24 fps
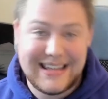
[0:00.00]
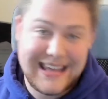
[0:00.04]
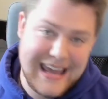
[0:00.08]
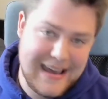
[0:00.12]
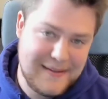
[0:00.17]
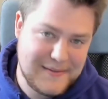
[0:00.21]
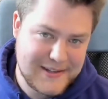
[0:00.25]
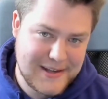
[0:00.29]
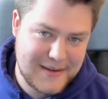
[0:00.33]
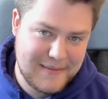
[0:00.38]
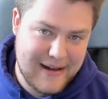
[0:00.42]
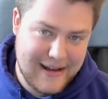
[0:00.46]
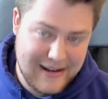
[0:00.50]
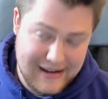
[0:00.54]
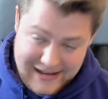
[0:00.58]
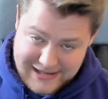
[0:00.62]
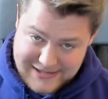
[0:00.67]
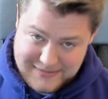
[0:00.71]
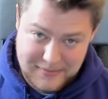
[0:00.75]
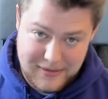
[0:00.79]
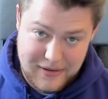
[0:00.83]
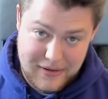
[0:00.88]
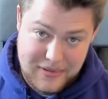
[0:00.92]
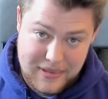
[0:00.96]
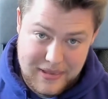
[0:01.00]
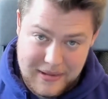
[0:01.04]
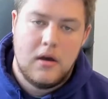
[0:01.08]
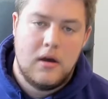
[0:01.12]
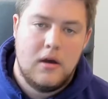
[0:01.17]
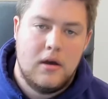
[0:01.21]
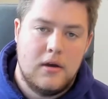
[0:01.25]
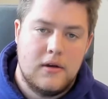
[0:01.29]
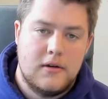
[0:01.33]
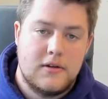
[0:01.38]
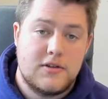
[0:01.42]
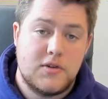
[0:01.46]
come out next month.
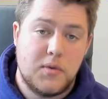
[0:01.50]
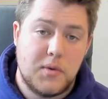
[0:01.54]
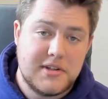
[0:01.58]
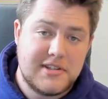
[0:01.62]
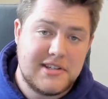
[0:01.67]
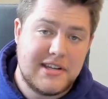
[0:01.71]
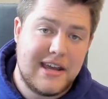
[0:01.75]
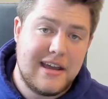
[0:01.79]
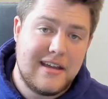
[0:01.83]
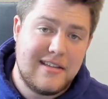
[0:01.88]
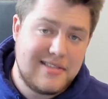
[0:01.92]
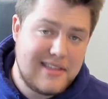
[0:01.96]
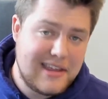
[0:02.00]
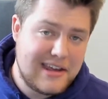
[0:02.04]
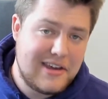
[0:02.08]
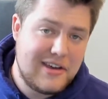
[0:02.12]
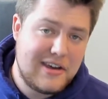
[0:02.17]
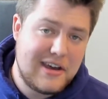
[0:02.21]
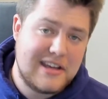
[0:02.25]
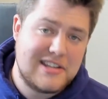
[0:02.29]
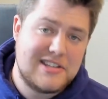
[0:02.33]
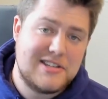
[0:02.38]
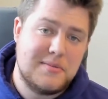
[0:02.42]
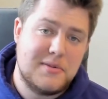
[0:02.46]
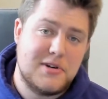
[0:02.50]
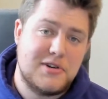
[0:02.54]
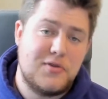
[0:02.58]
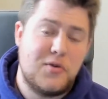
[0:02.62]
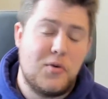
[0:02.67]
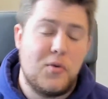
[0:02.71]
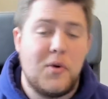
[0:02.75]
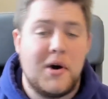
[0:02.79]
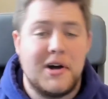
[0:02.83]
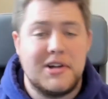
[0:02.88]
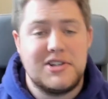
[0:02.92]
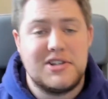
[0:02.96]
So once again, thank you guys so much for
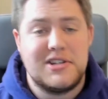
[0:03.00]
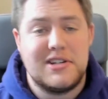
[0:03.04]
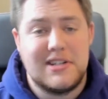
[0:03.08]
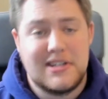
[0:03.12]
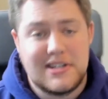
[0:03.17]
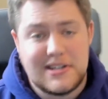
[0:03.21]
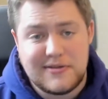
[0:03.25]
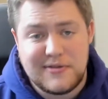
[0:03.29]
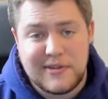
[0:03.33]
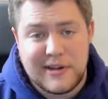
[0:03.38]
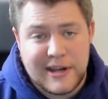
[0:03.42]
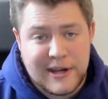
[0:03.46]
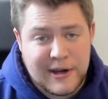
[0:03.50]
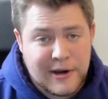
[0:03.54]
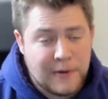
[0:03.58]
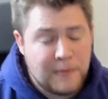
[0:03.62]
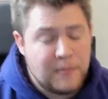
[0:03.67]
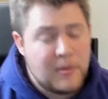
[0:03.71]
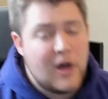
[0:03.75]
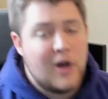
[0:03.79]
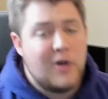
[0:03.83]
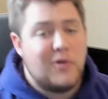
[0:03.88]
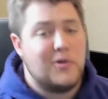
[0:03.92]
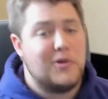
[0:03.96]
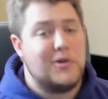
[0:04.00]
watching this. Real